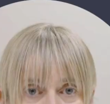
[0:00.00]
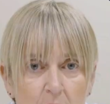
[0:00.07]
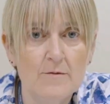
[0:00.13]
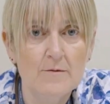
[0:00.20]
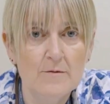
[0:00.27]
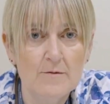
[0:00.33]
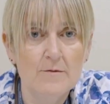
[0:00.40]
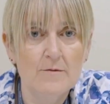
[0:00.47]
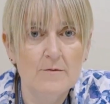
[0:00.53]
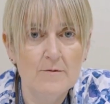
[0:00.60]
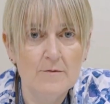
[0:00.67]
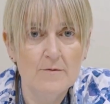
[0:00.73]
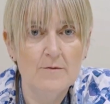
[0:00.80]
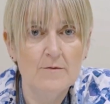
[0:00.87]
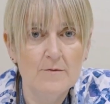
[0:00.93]
Fitness
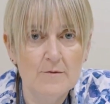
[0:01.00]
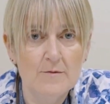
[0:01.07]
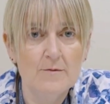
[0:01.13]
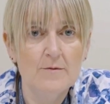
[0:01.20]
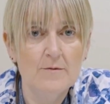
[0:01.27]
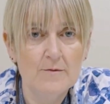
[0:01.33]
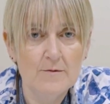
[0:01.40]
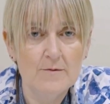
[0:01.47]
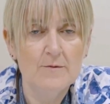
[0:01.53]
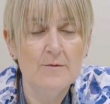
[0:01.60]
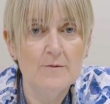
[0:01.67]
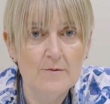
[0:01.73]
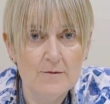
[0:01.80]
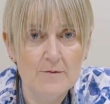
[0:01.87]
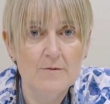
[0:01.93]
to Practice
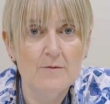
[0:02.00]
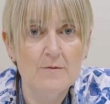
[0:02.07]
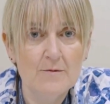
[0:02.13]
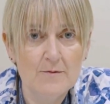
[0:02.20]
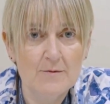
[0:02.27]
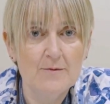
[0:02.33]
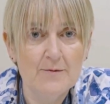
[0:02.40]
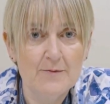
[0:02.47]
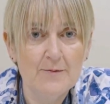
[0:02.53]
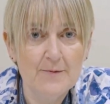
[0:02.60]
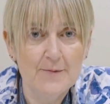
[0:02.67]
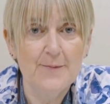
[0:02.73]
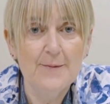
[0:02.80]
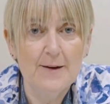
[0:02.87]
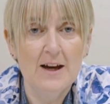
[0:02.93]
Officer.
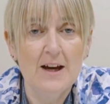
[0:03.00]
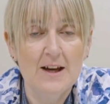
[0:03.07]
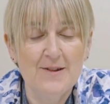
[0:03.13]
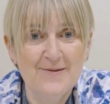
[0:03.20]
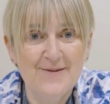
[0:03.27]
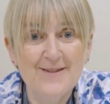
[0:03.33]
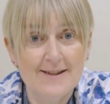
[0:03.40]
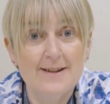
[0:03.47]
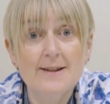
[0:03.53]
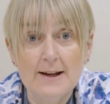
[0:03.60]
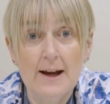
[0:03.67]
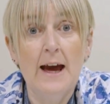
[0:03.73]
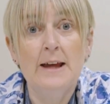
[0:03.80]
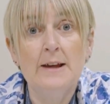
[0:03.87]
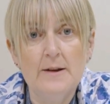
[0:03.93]
This person works
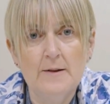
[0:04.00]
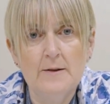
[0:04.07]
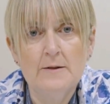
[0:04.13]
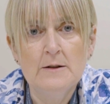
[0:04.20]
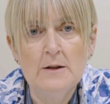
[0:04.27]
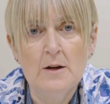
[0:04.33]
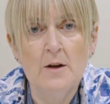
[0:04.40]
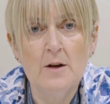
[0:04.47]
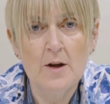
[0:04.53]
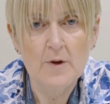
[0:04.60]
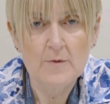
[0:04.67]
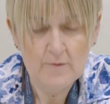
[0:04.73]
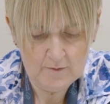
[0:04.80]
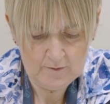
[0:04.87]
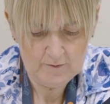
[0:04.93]
at Social Care
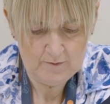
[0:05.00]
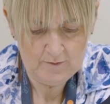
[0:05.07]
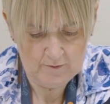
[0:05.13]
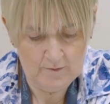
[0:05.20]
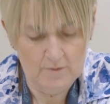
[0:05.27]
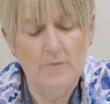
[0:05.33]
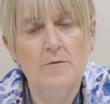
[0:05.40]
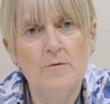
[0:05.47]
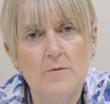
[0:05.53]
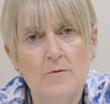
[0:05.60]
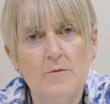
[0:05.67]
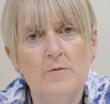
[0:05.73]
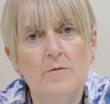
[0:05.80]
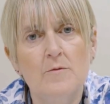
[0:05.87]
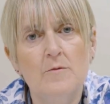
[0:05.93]
Wales and carried
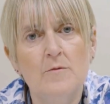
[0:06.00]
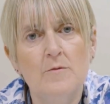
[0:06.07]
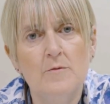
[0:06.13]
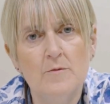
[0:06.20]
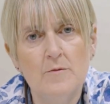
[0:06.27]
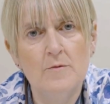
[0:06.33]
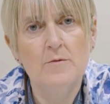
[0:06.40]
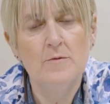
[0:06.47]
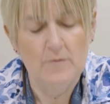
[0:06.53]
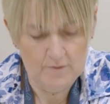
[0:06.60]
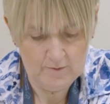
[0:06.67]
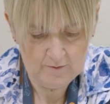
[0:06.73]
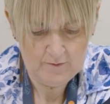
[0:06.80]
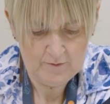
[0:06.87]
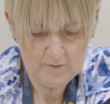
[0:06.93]
out the investigation.
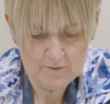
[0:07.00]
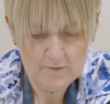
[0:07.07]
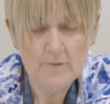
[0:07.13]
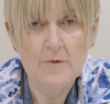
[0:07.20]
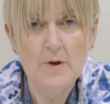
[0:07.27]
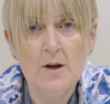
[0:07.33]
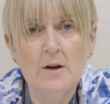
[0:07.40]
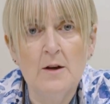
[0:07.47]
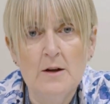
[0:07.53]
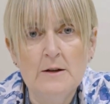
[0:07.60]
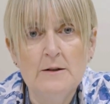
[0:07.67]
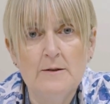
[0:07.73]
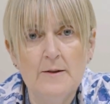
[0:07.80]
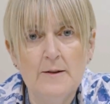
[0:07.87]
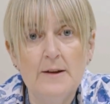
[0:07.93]
You may
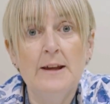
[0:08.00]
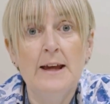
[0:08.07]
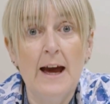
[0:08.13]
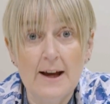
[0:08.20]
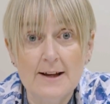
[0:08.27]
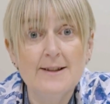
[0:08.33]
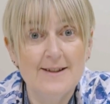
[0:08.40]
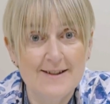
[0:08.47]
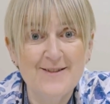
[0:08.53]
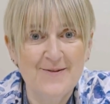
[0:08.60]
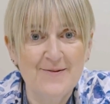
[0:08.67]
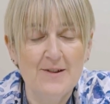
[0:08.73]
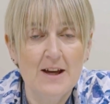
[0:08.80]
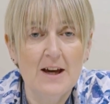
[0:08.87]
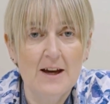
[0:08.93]
have had emails and
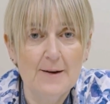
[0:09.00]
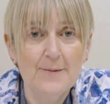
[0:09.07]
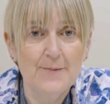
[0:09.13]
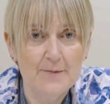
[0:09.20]
letters from